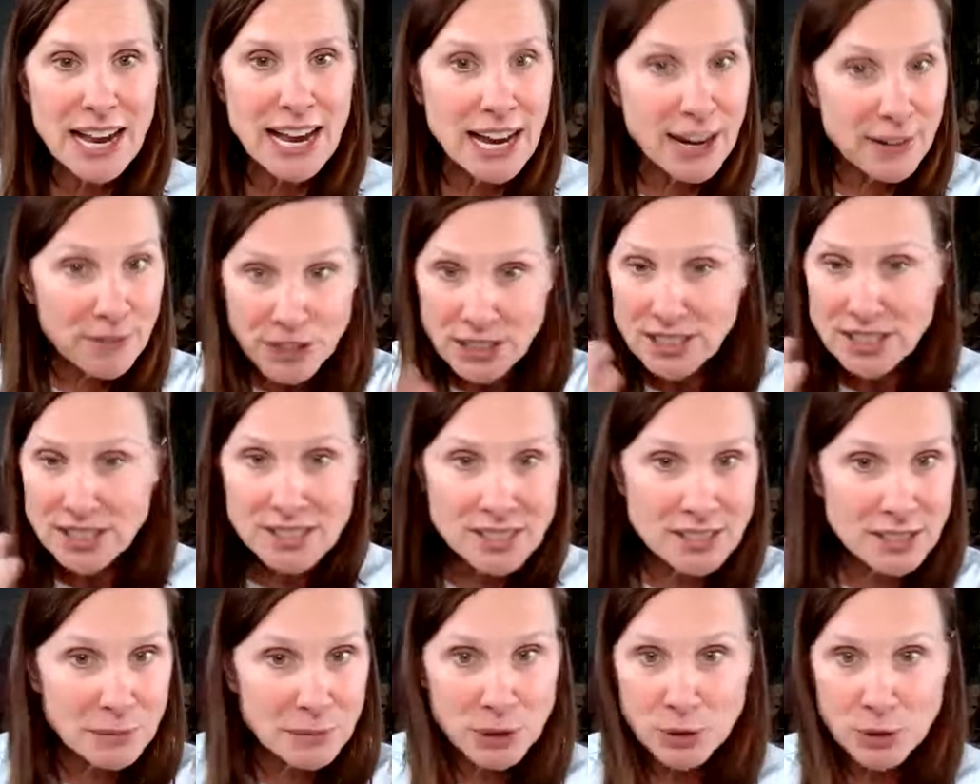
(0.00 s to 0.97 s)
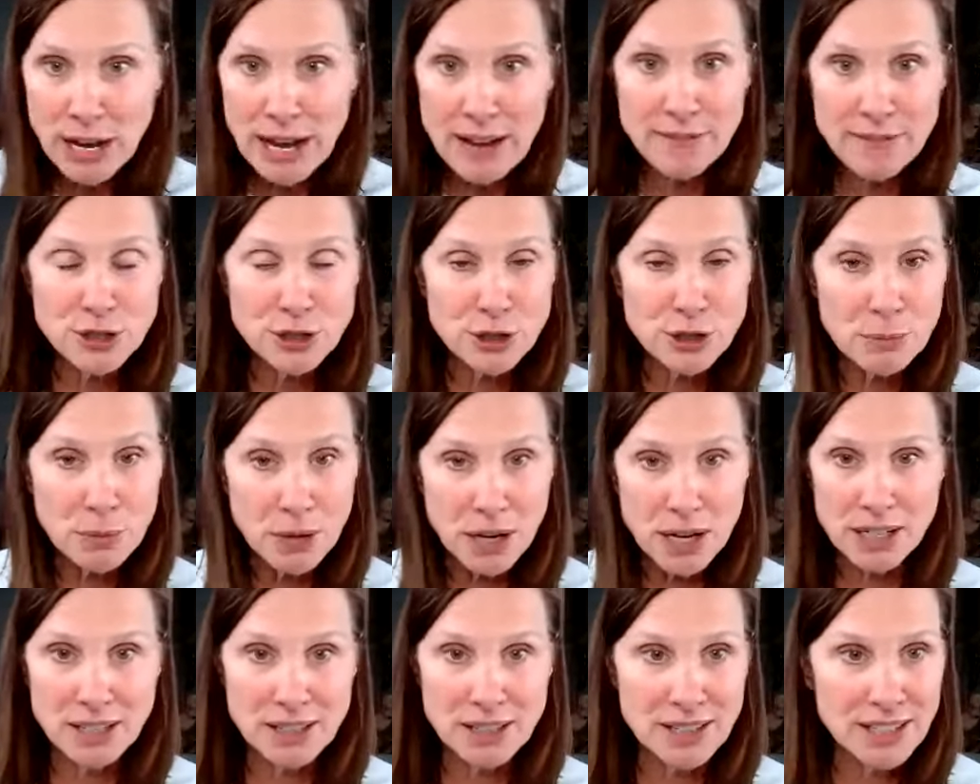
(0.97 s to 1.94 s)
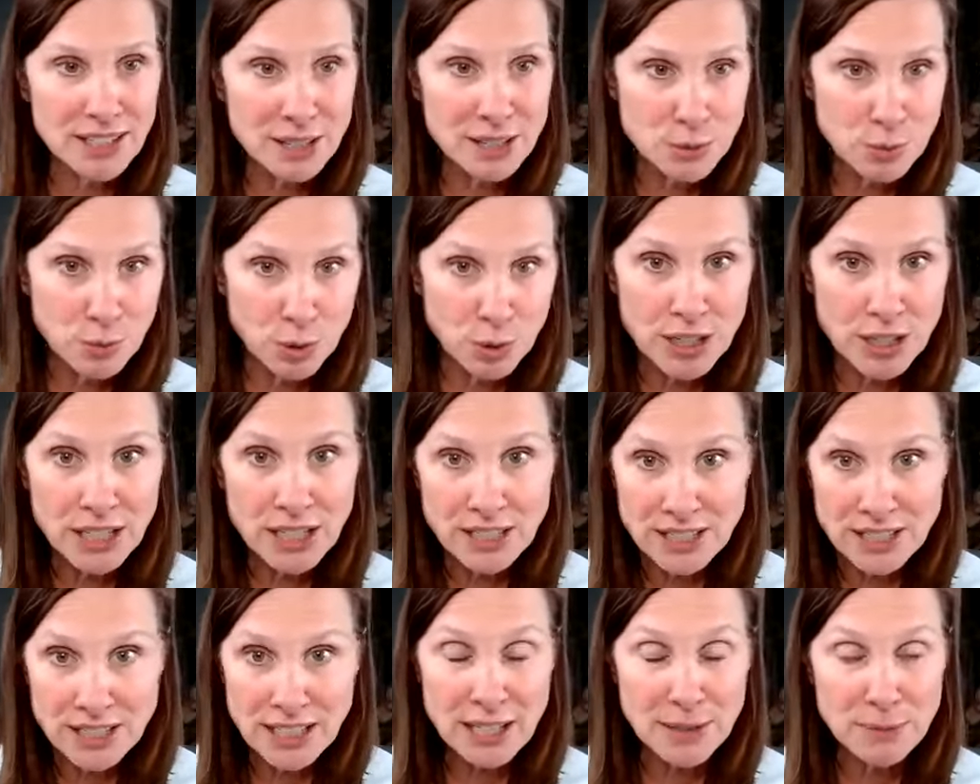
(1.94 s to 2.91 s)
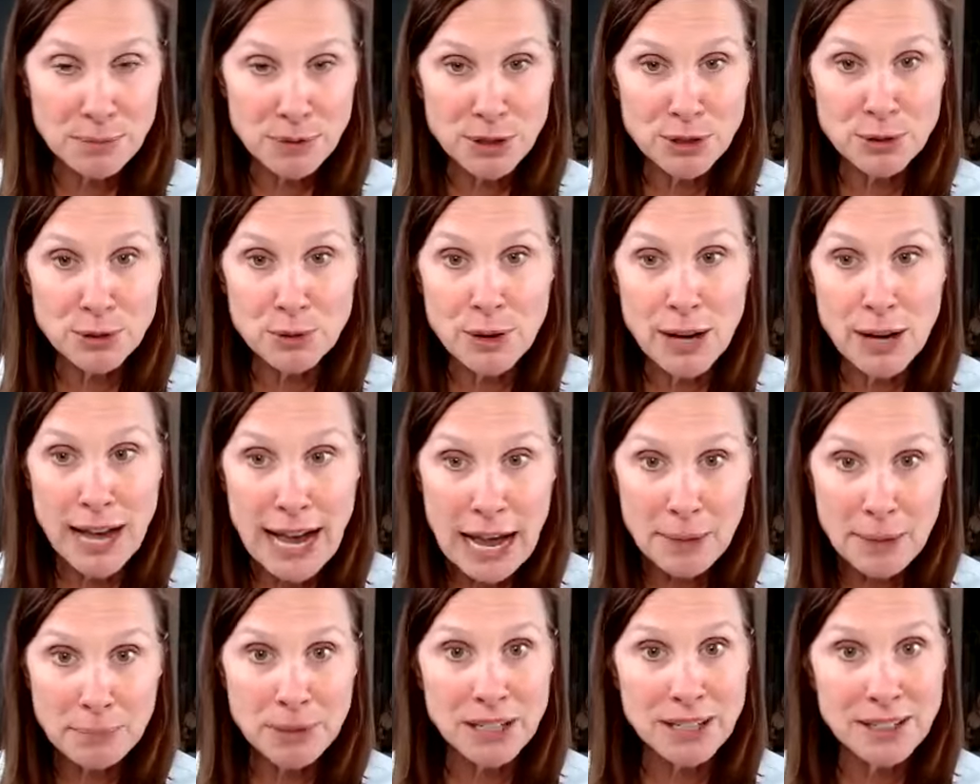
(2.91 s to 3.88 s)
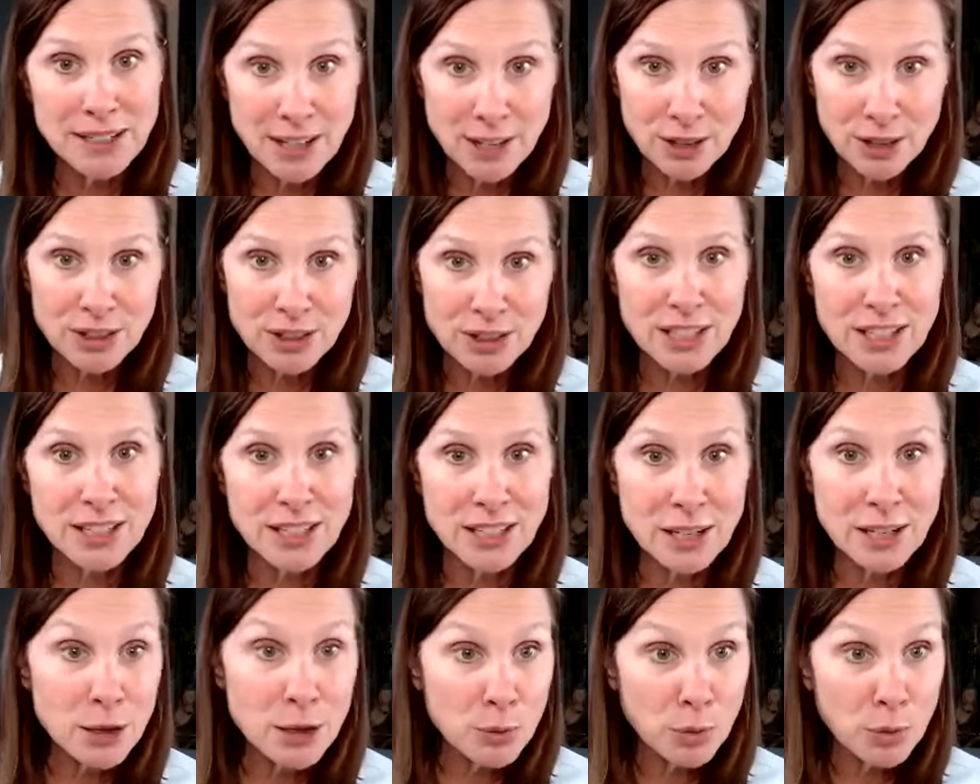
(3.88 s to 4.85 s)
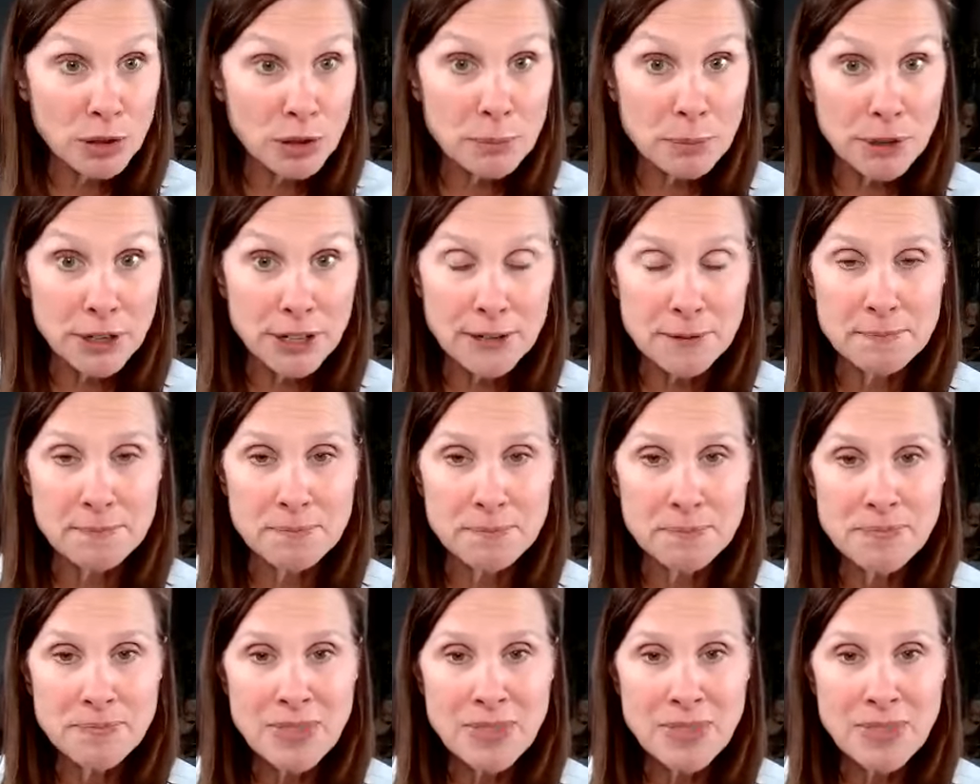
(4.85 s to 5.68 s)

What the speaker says: Every system you have in your body that is working to keep you happy and healthy and in equilibrium,